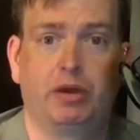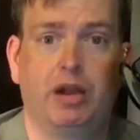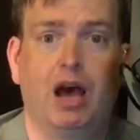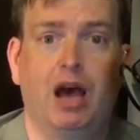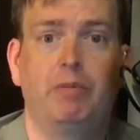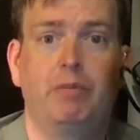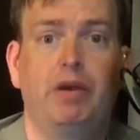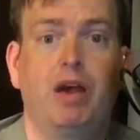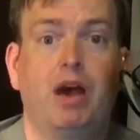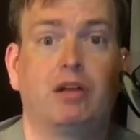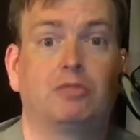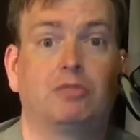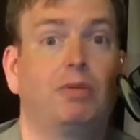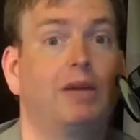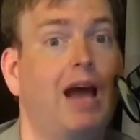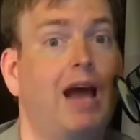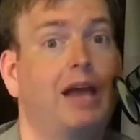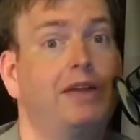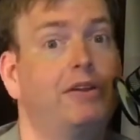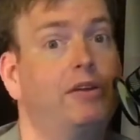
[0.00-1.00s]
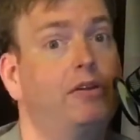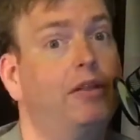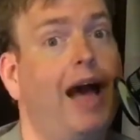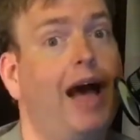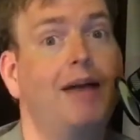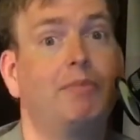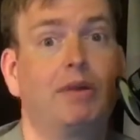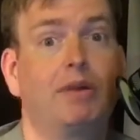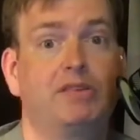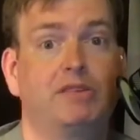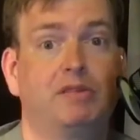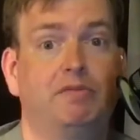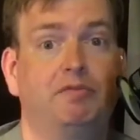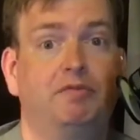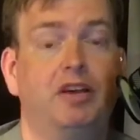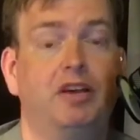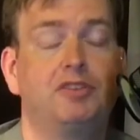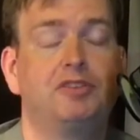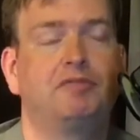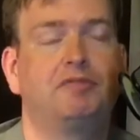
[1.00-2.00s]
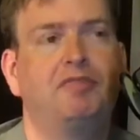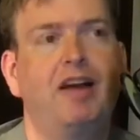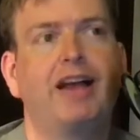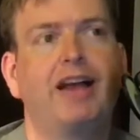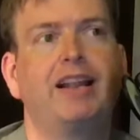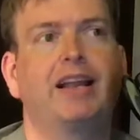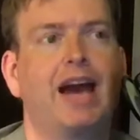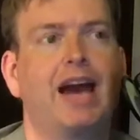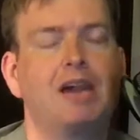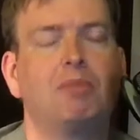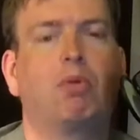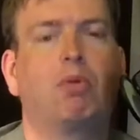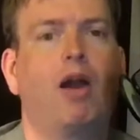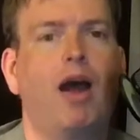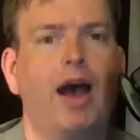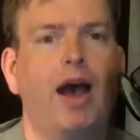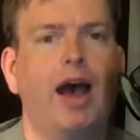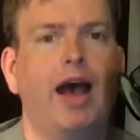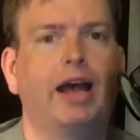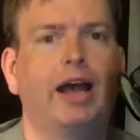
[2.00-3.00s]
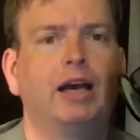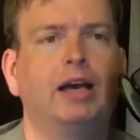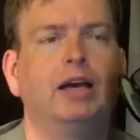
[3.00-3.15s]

I'll be honest, but I do like me some fish. In fact, I got to brag.